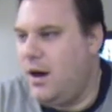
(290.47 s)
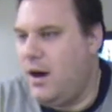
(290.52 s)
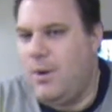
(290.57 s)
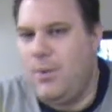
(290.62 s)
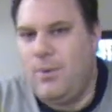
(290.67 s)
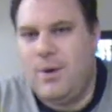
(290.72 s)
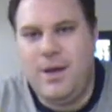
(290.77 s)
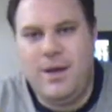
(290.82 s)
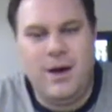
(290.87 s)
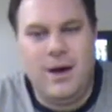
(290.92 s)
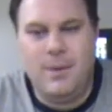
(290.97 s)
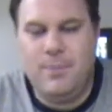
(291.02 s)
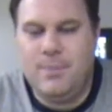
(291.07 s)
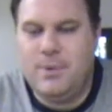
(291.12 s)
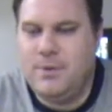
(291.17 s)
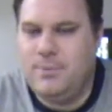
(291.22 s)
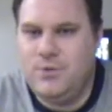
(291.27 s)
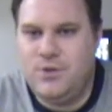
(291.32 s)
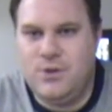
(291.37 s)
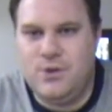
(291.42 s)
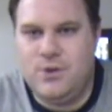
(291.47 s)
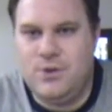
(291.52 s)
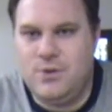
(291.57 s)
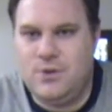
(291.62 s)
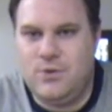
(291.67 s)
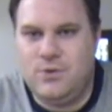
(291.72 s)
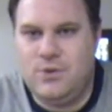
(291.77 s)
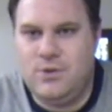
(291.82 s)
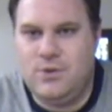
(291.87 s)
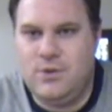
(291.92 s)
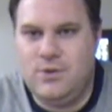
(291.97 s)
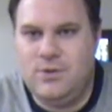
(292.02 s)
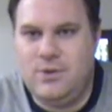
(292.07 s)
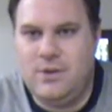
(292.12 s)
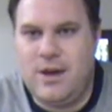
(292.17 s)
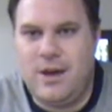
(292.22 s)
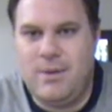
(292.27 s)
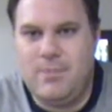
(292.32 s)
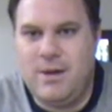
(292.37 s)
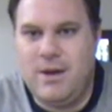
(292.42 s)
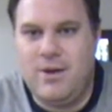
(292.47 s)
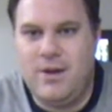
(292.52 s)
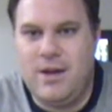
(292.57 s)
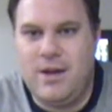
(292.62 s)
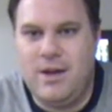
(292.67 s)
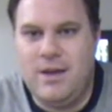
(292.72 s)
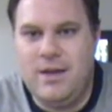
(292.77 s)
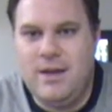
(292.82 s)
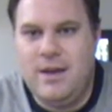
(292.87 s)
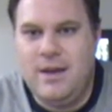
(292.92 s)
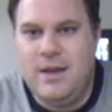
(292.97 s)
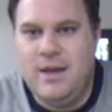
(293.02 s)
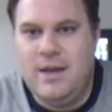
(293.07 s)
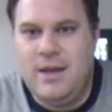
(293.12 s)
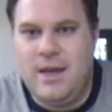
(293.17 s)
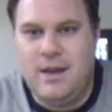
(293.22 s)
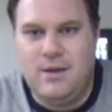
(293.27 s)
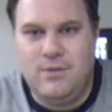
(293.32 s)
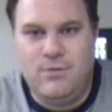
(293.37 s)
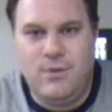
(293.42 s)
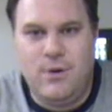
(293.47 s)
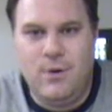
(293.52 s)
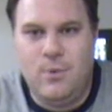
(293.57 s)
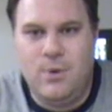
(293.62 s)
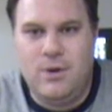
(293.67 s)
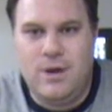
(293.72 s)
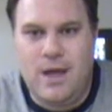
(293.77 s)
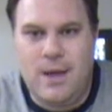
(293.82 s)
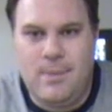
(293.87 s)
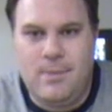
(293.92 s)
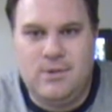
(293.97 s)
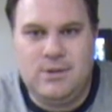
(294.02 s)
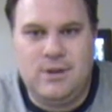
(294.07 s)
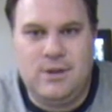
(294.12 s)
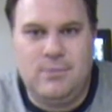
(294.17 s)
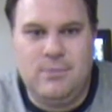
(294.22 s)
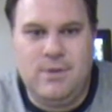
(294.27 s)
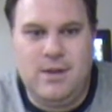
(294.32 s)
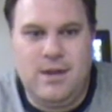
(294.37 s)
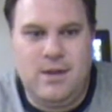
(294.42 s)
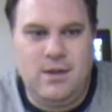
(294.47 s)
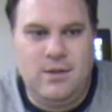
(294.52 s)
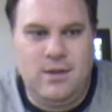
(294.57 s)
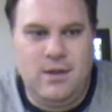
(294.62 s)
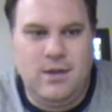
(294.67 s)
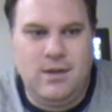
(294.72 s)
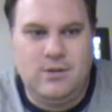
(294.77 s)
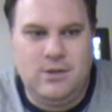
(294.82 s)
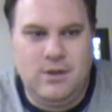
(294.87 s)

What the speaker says: from all the way from India all the way up to Siberia